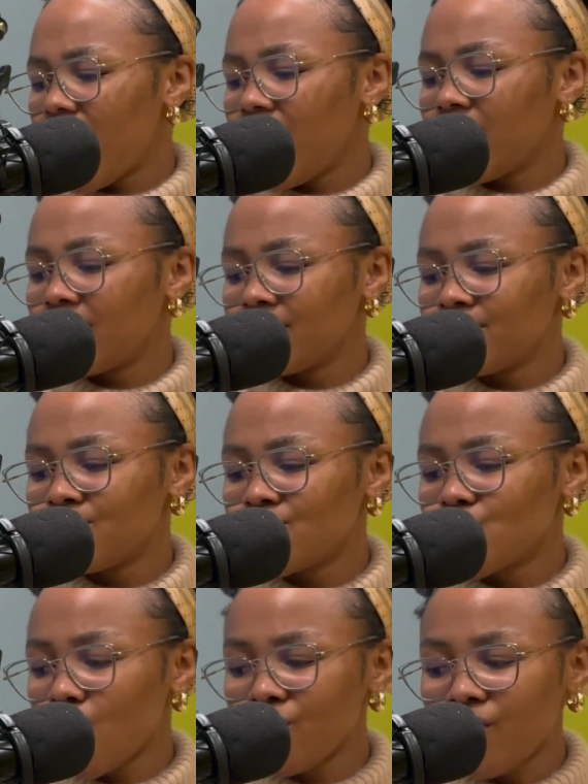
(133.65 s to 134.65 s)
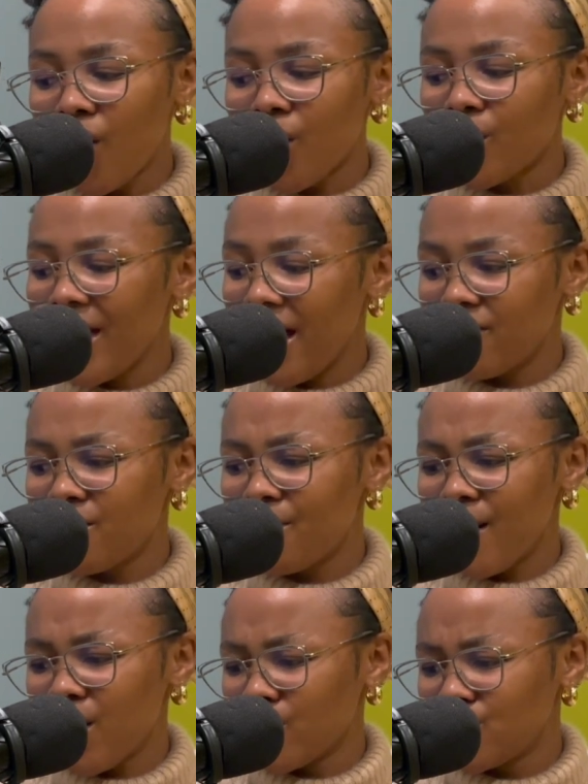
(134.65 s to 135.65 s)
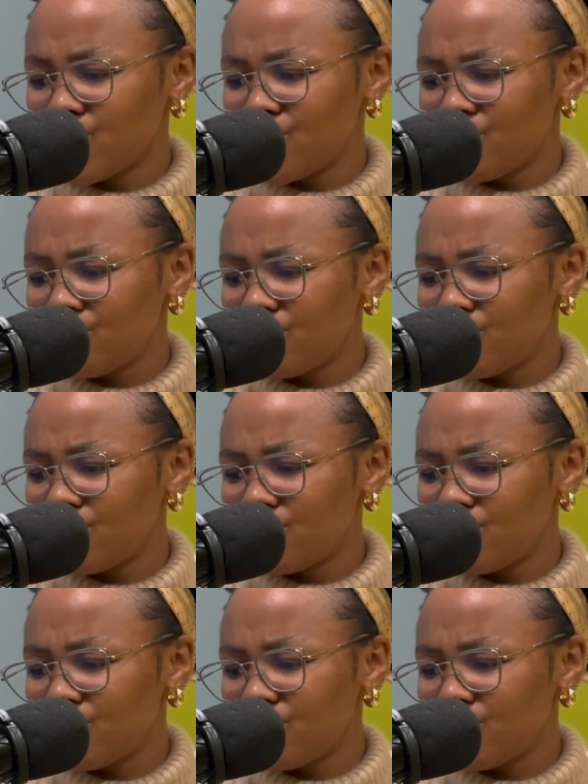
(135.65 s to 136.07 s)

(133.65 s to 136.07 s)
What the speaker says: So far, we have about